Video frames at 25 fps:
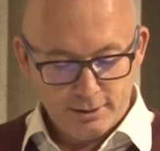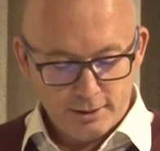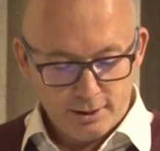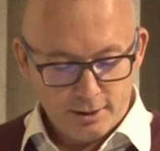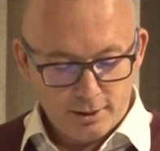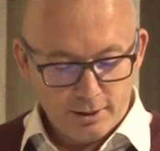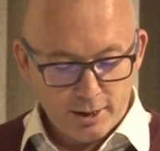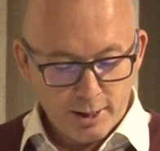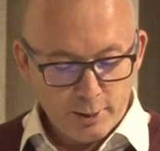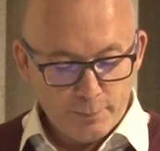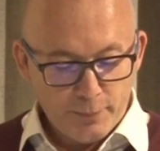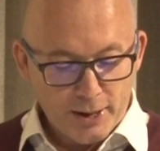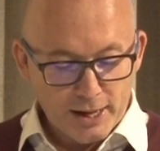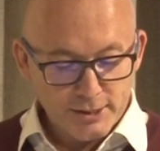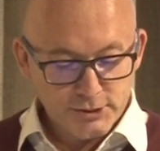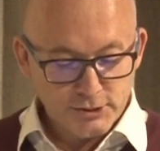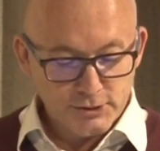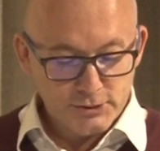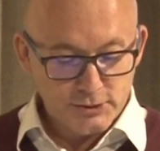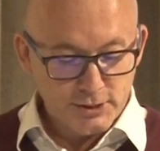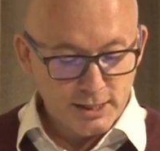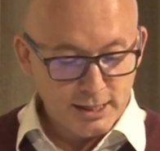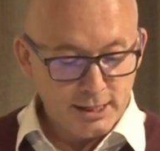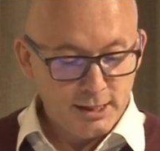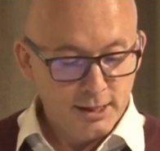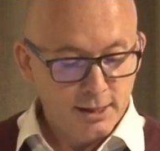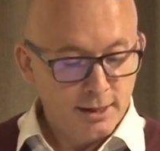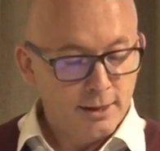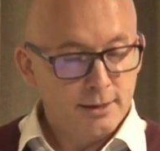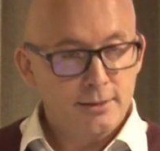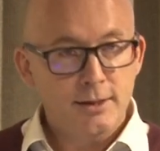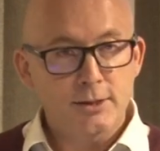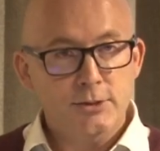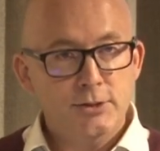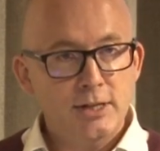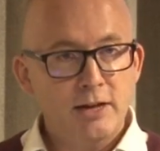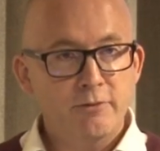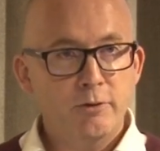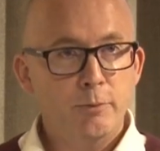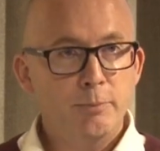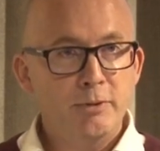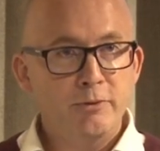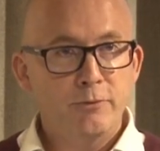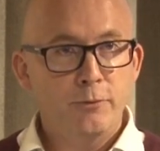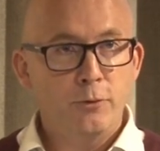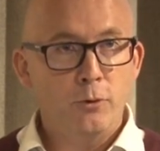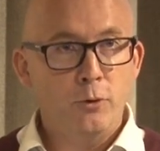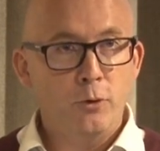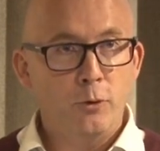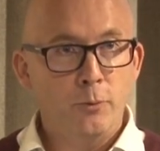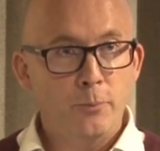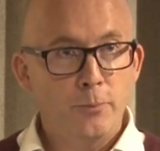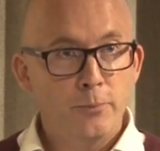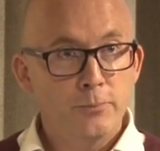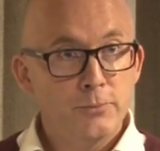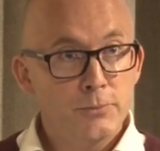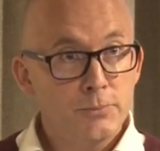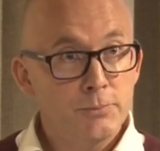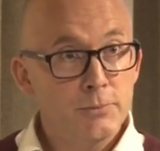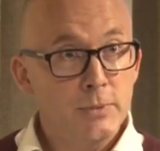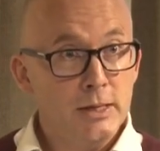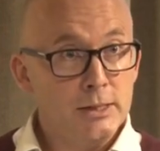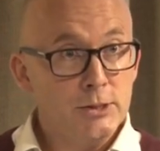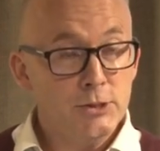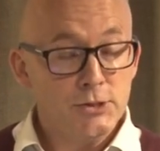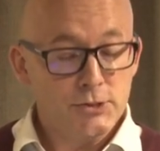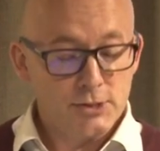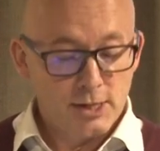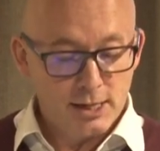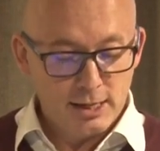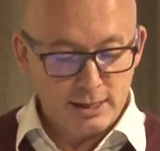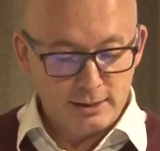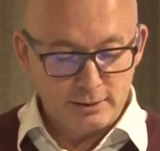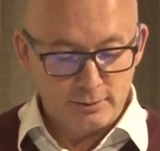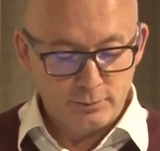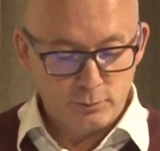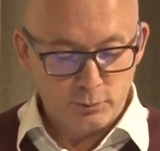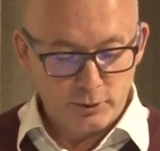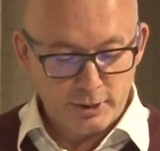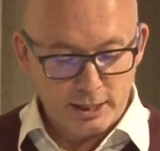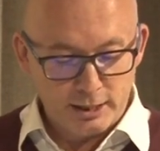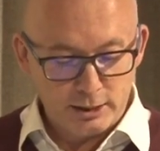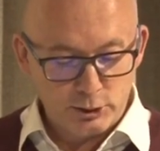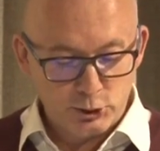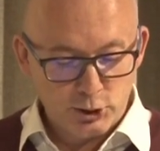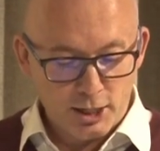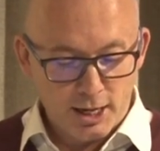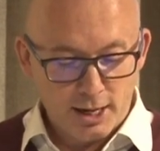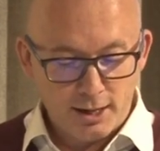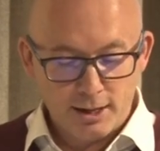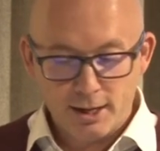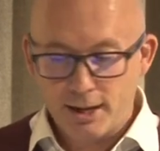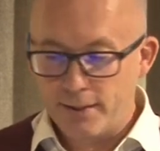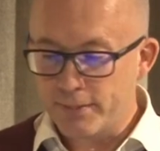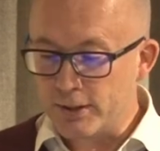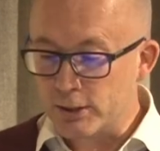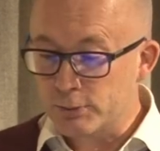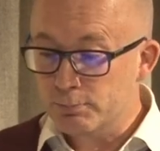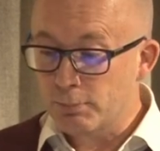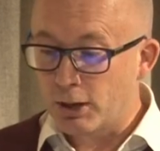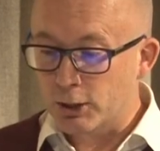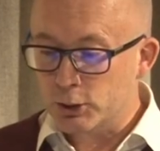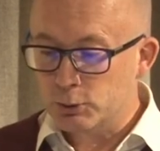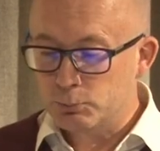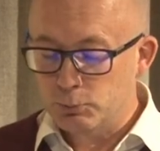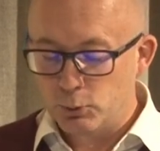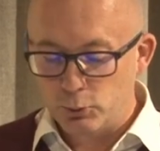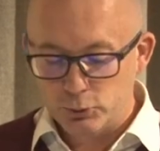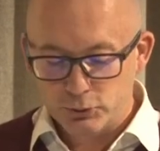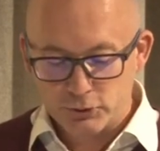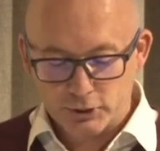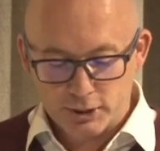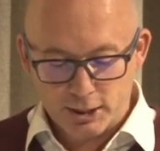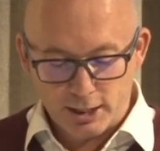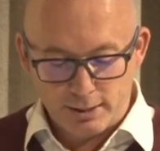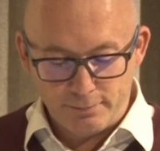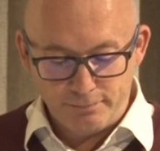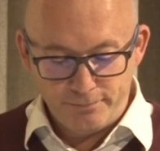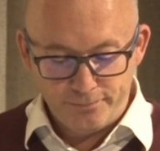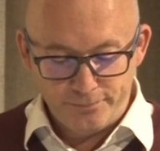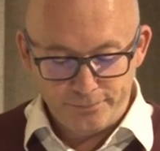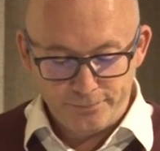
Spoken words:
high opacity that's never before been seen with inkjet, and there's much more to come.